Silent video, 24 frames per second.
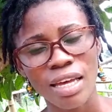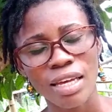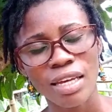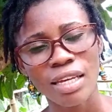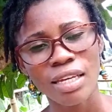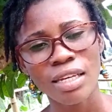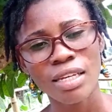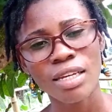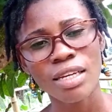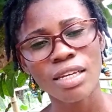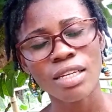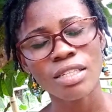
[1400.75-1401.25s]

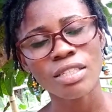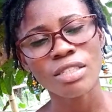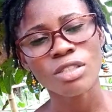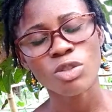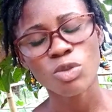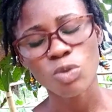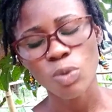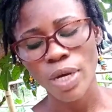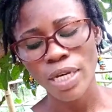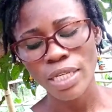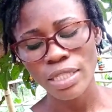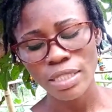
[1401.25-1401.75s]
In
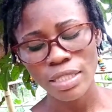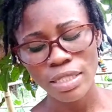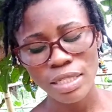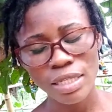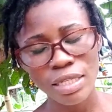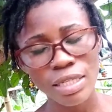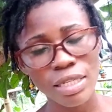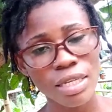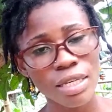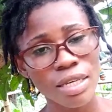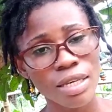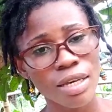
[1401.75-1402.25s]

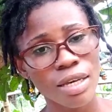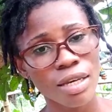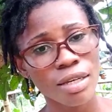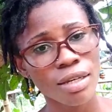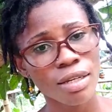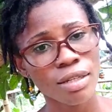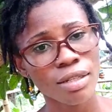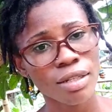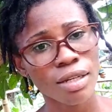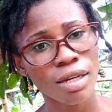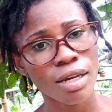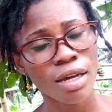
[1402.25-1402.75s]
20
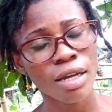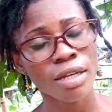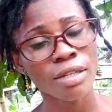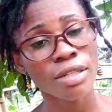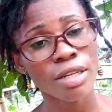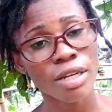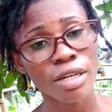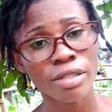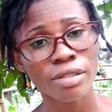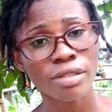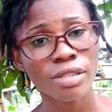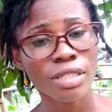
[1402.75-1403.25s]
and
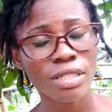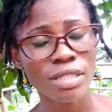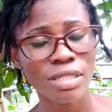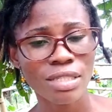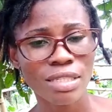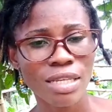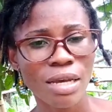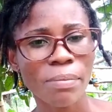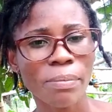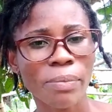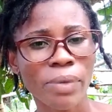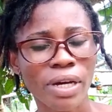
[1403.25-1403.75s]
in
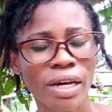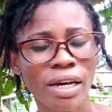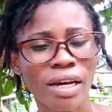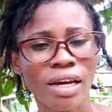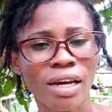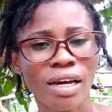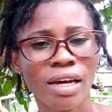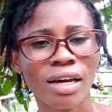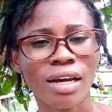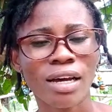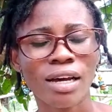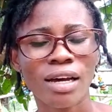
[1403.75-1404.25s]

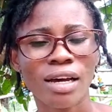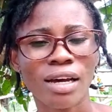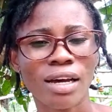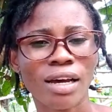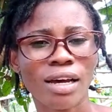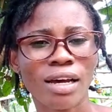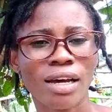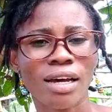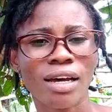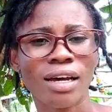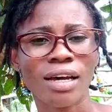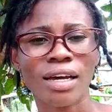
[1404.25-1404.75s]
December,
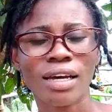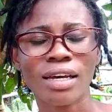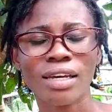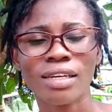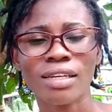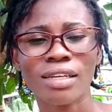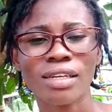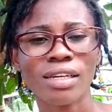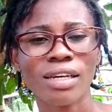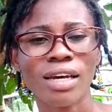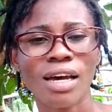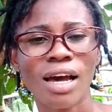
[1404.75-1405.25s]

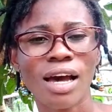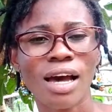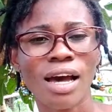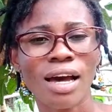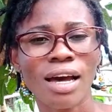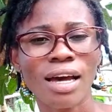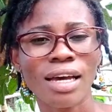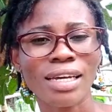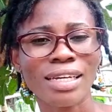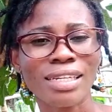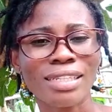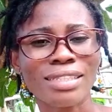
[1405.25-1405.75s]
I
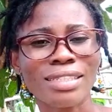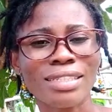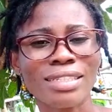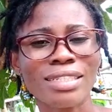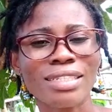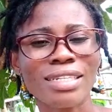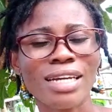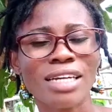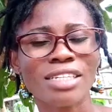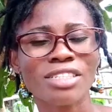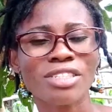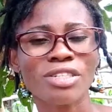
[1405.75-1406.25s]

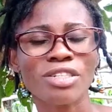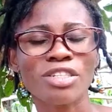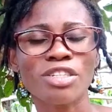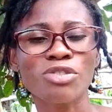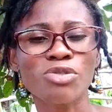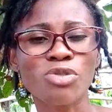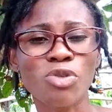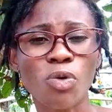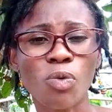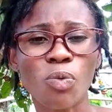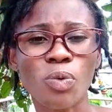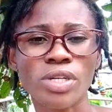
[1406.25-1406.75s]
didn't actually
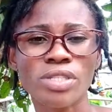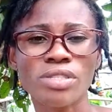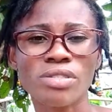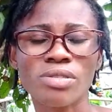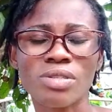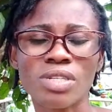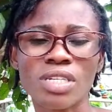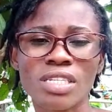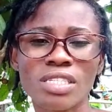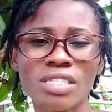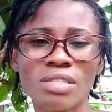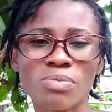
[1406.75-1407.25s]
know what
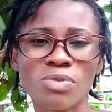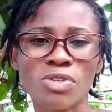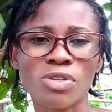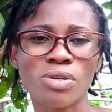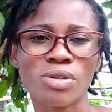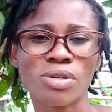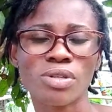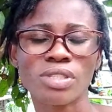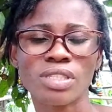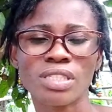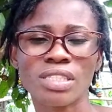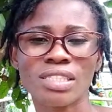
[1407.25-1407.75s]
to eat,
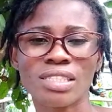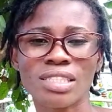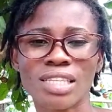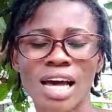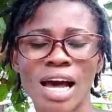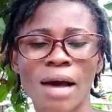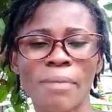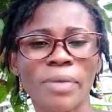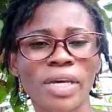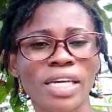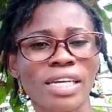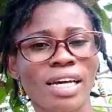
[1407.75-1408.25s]
because
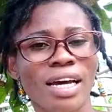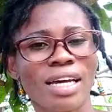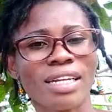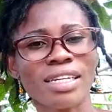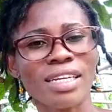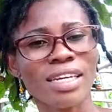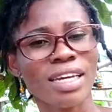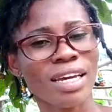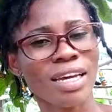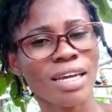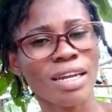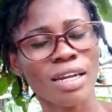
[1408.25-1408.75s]
I'm a
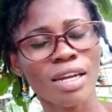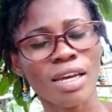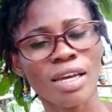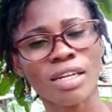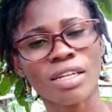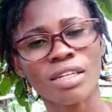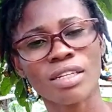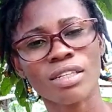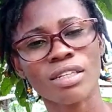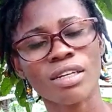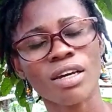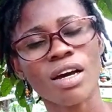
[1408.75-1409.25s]
Ghanaian,
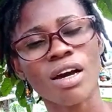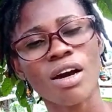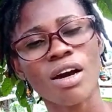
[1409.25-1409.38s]
and